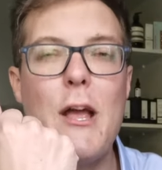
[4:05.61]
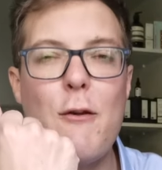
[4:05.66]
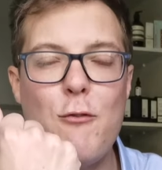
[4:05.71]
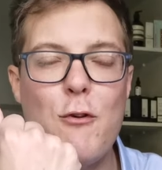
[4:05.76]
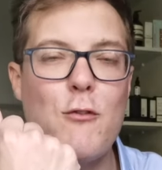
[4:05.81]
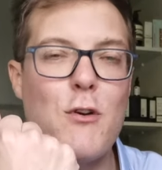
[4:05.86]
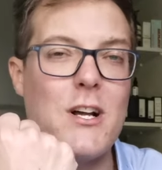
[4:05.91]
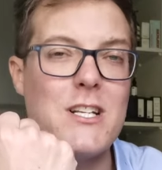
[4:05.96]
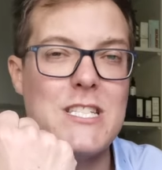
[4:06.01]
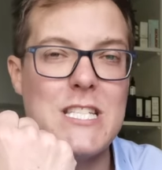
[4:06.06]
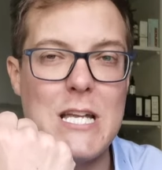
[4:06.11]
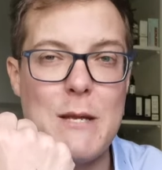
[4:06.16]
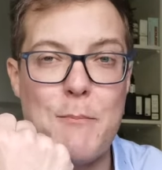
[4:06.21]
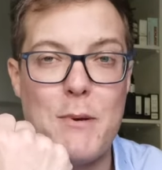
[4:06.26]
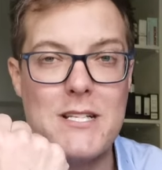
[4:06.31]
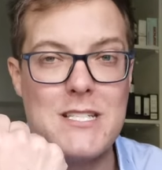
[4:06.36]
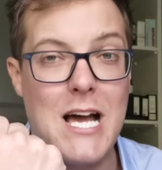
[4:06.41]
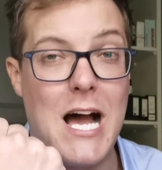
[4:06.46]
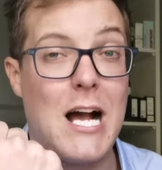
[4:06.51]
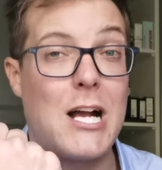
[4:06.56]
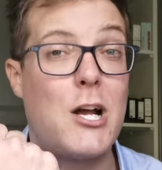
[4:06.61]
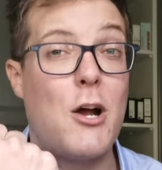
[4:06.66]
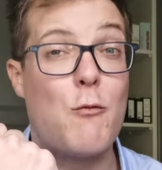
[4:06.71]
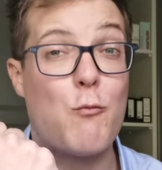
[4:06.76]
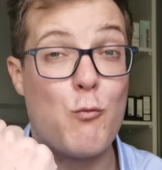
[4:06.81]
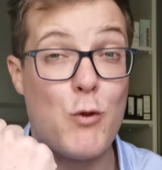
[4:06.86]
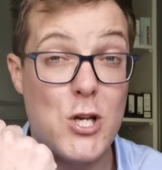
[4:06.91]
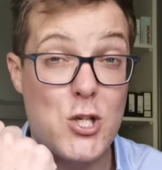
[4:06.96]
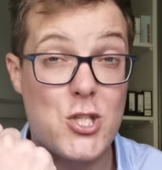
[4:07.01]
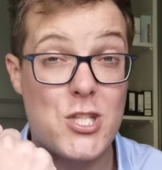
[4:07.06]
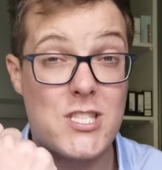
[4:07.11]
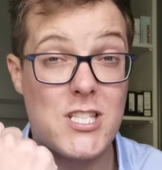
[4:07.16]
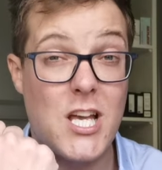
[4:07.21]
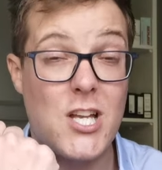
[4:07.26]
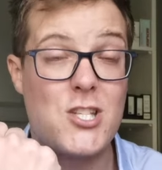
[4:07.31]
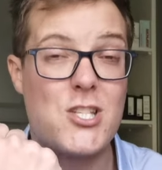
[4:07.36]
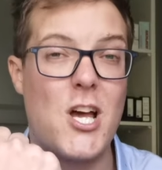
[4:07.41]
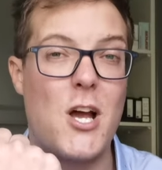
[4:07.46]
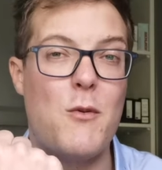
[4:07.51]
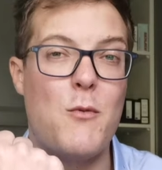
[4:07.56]
If you've got a deeper, darker and richer
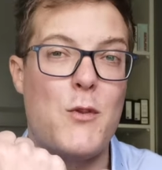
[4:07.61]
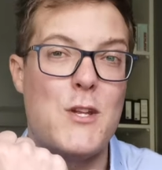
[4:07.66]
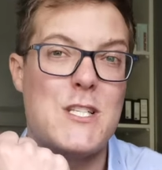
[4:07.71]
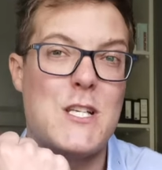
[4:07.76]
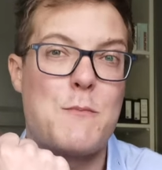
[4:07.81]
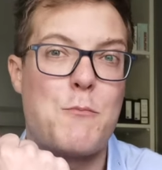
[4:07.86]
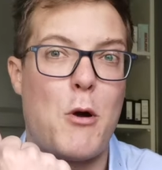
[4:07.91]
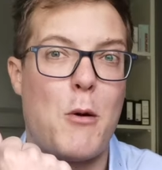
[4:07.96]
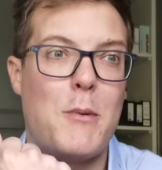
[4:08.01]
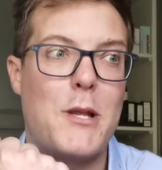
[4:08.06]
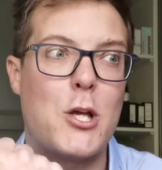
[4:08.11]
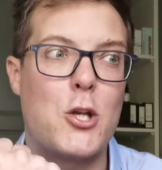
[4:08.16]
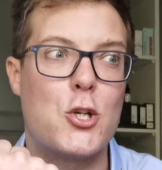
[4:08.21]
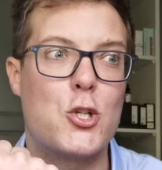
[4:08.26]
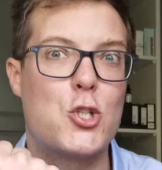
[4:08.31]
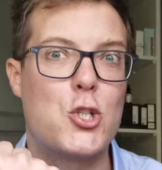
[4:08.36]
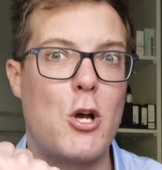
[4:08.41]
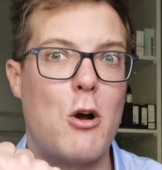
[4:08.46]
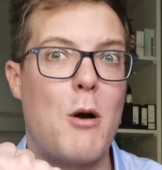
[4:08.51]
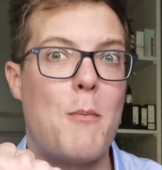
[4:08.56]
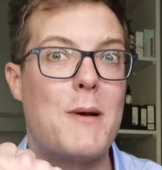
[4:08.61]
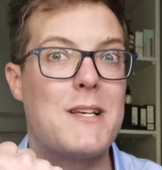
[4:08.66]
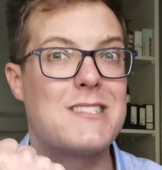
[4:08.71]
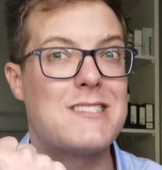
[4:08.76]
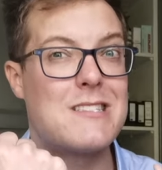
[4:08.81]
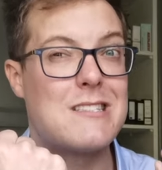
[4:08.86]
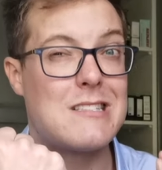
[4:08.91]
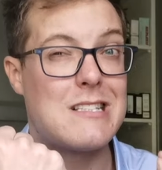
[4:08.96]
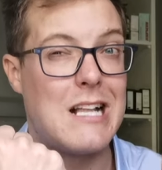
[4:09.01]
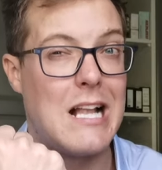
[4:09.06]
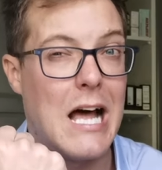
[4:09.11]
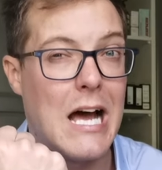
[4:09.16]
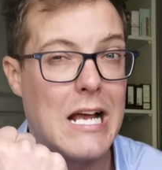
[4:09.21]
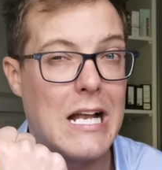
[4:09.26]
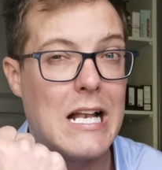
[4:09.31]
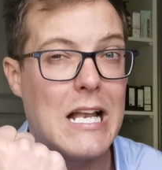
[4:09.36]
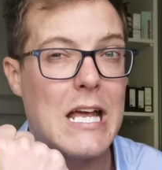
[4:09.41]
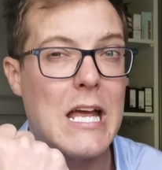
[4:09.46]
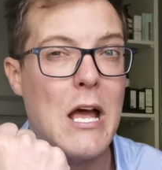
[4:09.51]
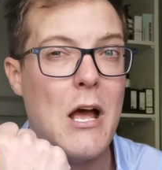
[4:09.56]
skin tone, this is probably going to show up
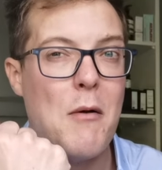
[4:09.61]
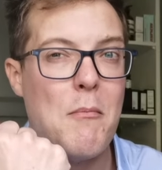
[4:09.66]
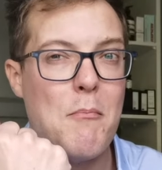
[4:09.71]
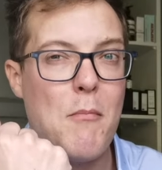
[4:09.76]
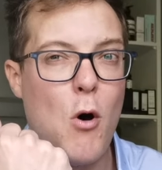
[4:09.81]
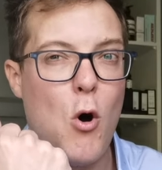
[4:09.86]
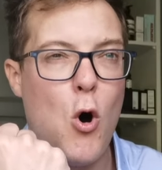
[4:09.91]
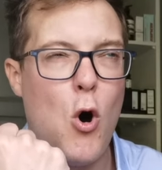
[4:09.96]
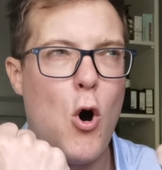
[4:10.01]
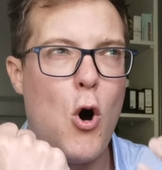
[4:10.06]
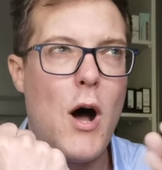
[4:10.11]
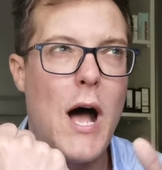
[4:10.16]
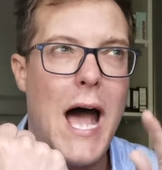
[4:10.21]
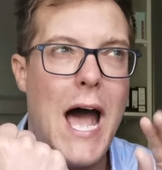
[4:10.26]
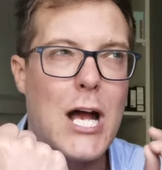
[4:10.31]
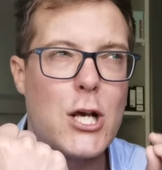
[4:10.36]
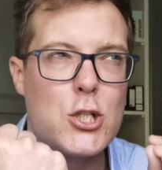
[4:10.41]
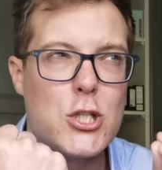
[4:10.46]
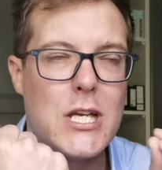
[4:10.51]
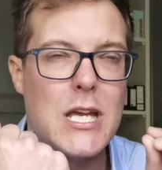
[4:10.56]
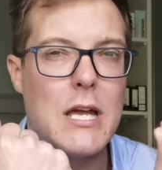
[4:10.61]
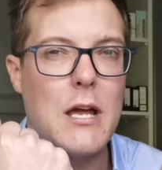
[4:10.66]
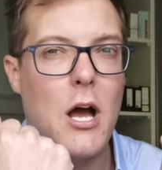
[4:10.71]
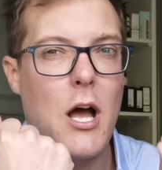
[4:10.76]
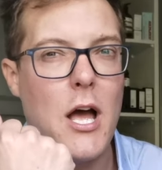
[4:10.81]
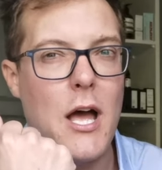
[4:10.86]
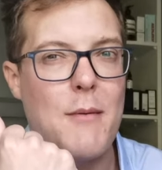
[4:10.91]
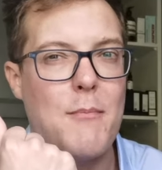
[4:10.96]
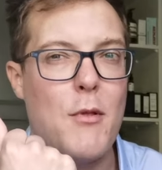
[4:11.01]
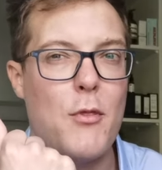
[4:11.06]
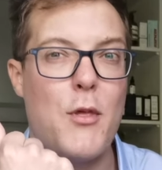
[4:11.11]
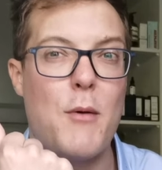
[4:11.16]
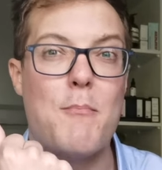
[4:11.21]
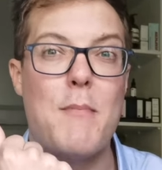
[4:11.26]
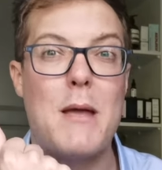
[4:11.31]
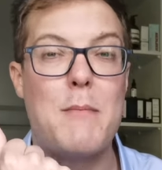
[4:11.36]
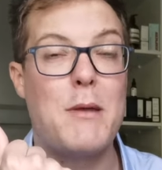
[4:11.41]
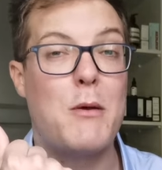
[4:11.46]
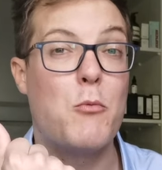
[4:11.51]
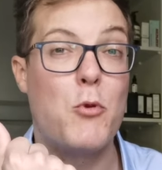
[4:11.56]
slightly more ashy um,
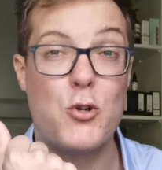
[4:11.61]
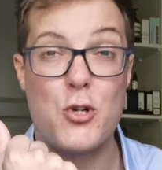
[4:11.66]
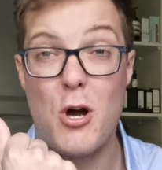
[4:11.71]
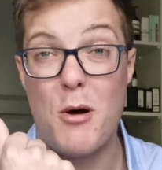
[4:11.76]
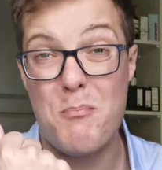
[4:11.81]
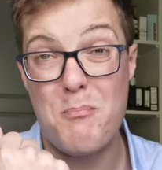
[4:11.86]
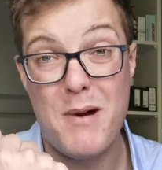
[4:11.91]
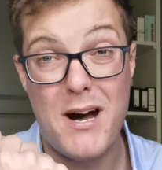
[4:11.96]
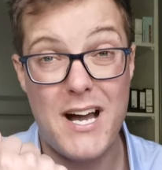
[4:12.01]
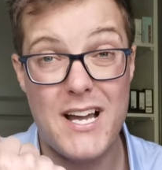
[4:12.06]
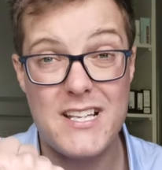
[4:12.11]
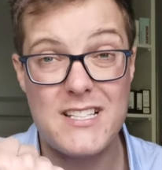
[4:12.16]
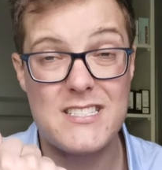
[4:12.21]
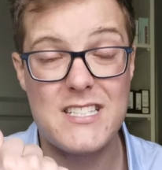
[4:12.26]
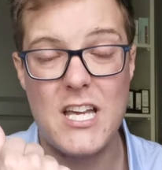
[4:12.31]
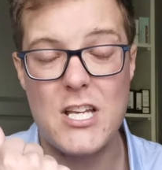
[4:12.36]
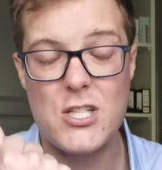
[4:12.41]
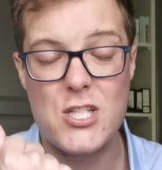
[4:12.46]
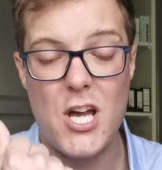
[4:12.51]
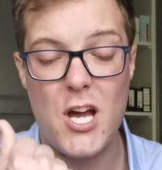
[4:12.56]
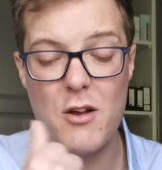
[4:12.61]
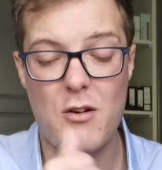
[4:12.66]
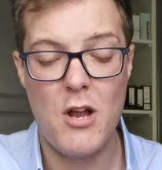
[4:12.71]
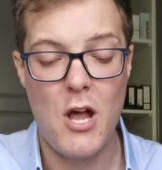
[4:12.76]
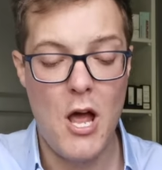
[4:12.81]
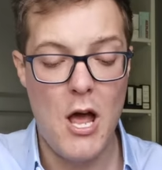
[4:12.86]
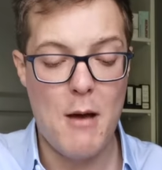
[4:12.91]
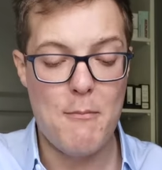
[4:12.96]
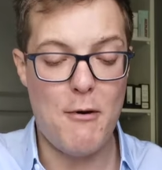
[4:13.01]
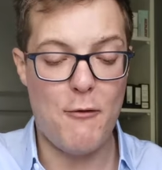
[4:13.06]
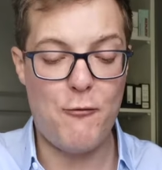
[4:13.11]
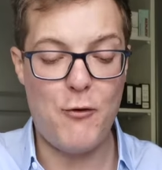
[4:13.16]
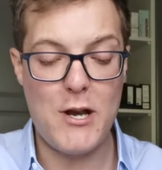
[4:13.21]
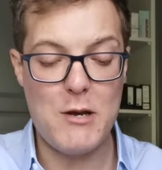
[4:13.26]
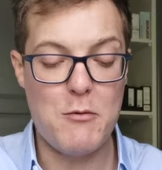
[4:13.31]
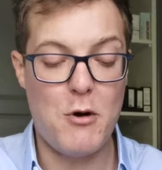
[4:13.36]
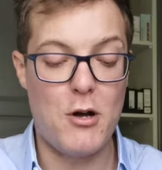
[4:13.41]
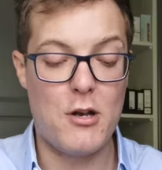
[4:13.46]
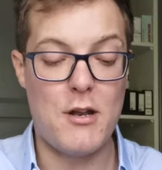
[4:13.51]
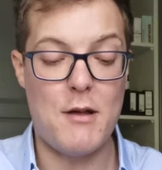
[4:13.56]
than maybe it would on my skin tone. But
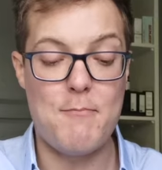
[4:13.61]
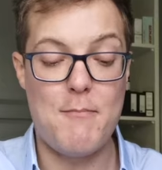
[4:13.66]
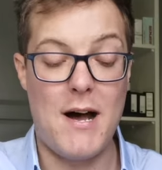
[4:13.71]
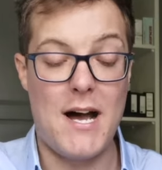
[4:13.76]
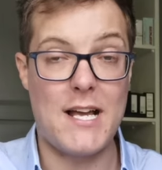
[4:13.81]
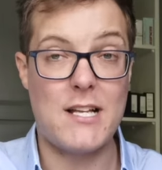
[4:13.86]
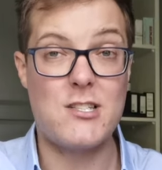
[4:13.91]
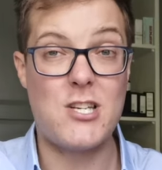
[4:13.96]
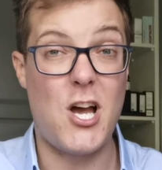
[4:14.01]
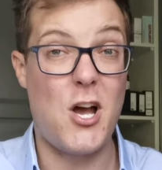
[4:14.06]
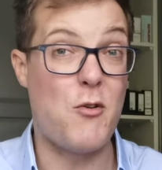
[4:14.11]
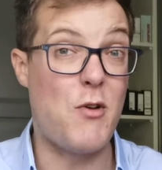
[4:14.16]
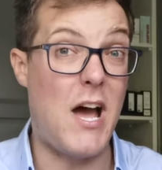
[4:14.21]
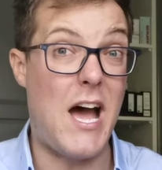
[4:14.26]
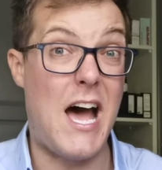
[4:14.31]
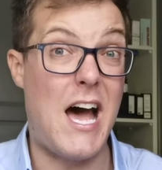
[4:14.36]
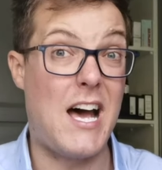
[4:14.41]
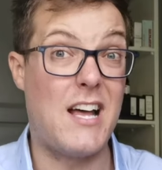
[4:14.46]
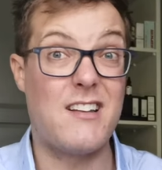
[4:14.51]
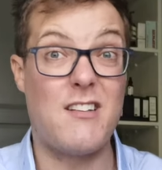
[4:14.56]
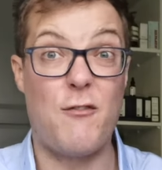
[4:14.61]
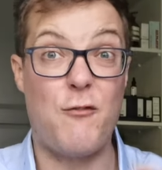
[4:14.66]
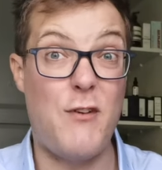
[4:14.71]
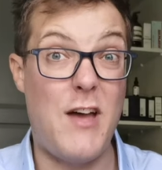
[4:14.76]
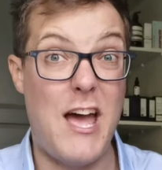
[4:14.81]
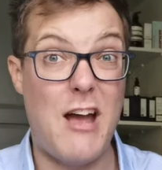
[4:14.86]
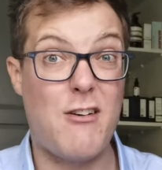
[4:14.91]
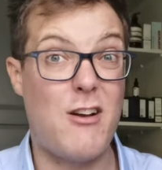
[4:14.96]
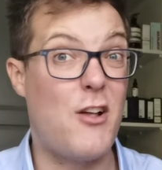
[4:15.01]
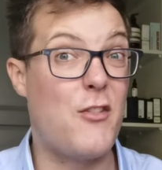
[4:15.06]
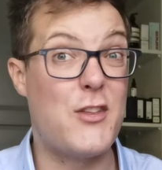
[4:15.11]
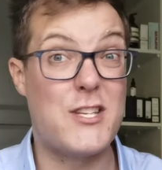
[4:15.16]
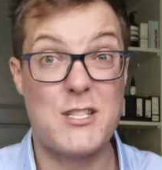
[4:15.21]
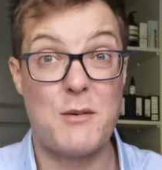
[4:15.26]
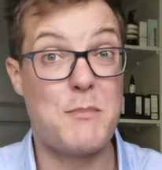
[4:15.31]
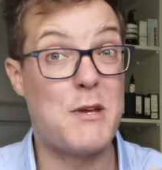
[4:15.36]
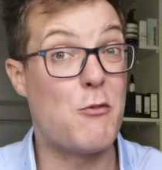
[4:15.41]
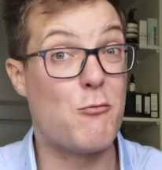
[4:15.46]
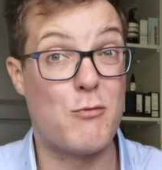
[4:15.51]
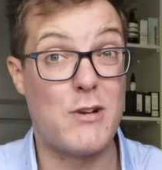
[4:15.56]
for anyone my tone and fairer,
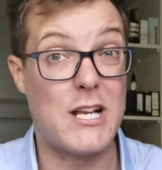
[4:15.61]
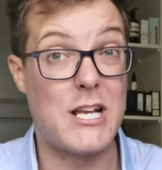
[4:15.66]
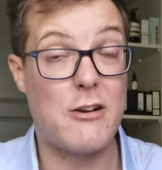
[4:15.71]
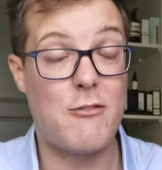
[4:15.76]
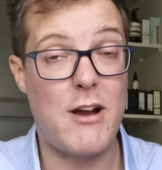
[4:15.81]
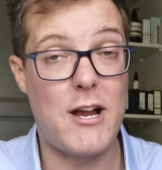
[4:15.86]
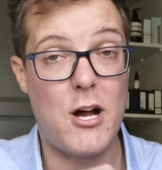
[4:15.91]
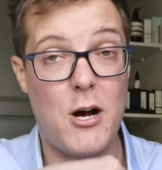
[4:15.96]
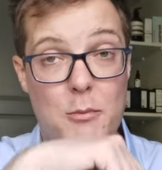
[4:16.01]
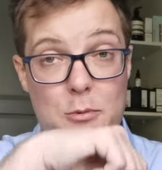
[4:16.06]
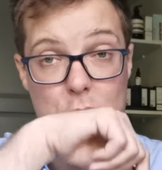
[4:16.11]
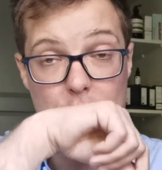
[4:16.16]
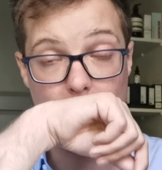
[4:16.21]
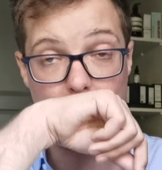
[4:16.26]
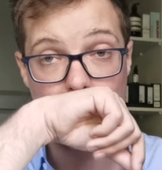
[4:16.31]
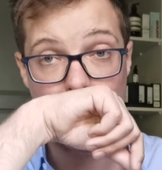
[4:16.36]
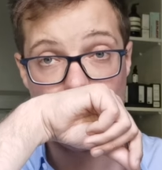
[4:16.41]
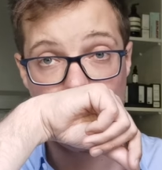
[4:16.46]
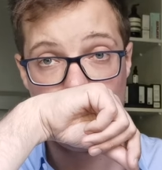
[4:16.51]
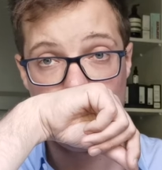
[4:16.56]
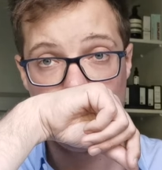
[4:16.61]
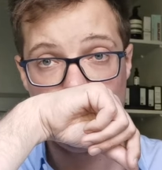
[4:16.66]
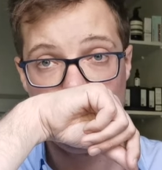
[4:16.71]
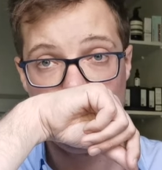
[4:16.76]
this will be a really great option.